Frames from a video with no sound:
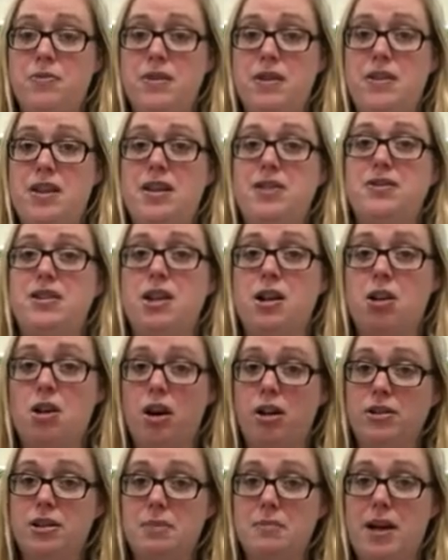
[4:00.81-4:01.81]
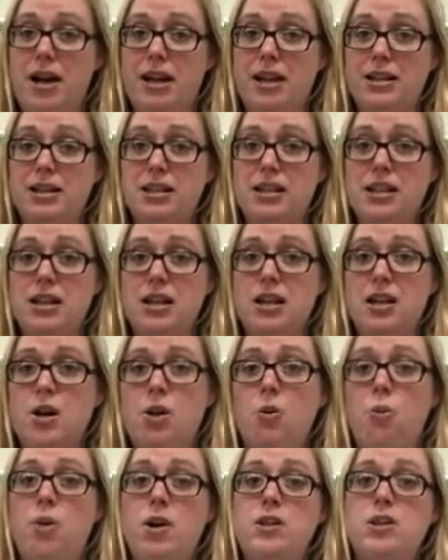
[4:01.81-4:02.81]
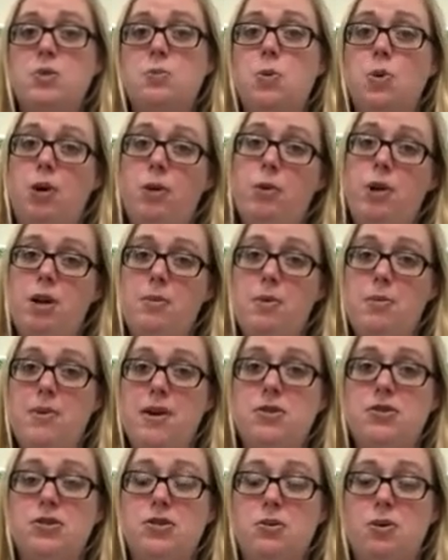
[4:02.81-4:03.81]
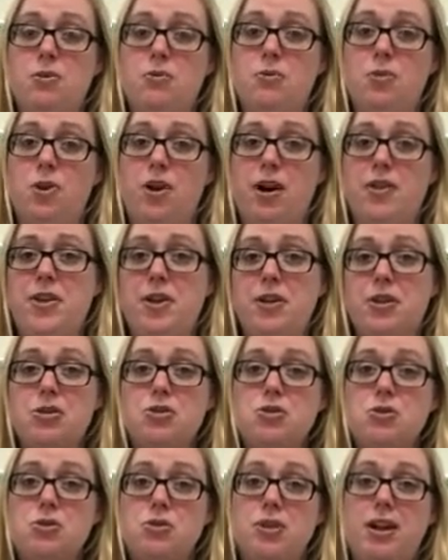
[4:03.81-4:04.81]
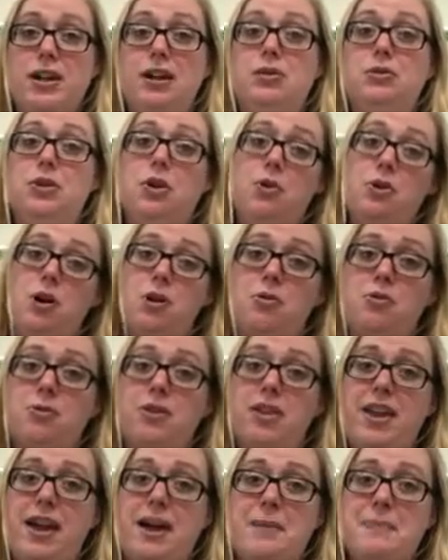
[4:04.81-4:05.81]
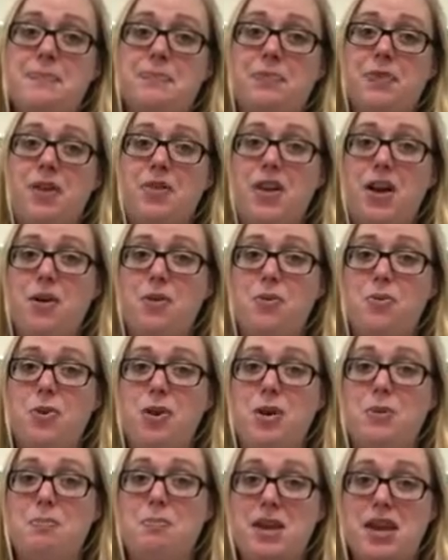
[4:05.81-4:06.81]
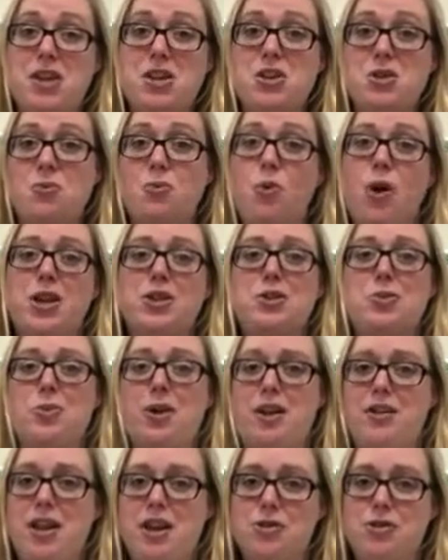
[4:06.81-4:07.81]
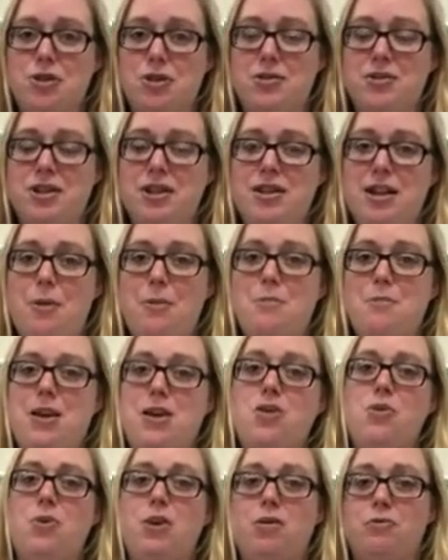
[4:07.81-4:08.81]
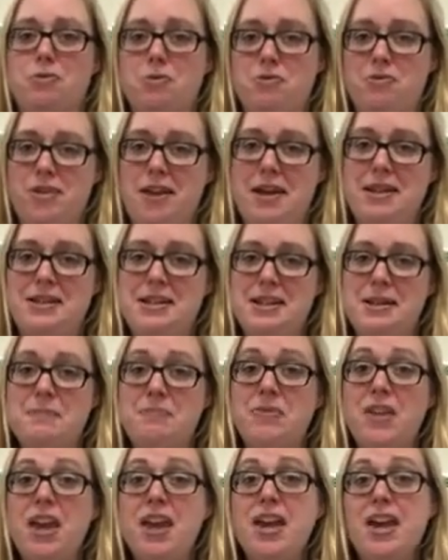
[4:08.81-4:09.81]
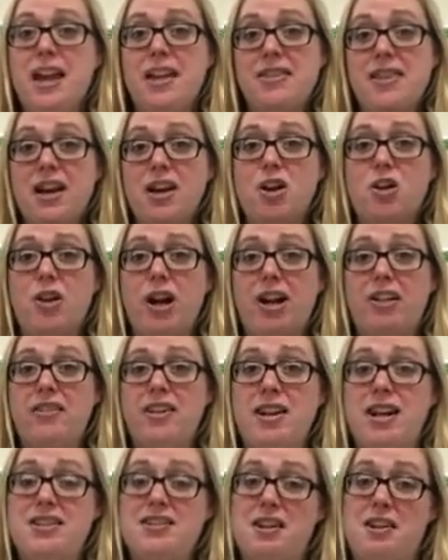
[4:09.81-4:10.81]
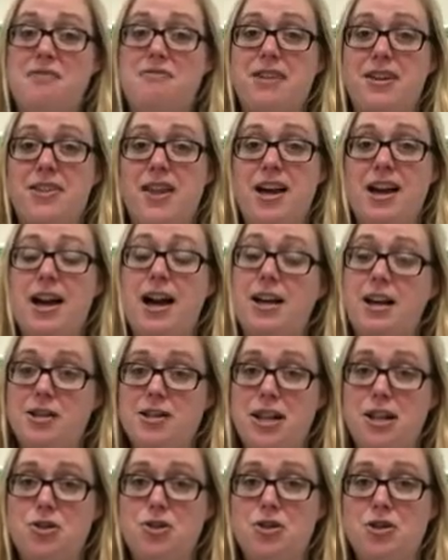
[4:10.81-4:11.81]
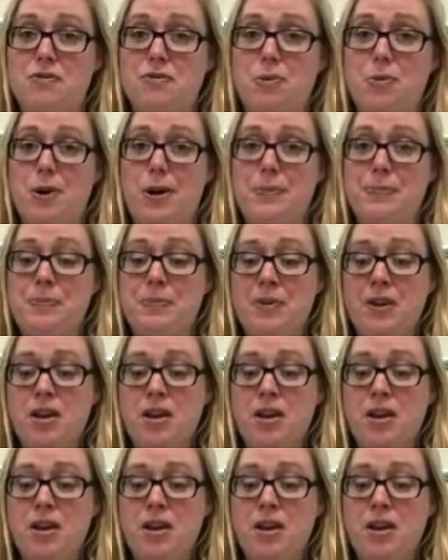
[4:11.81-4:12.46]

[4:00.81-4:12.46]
the things that it called to mind, what sport would it be best suited for, and then could you create a logo for that that would make you want to wear that jersey, that would make you want to root for that team, and that correctly identified that connotation of the word.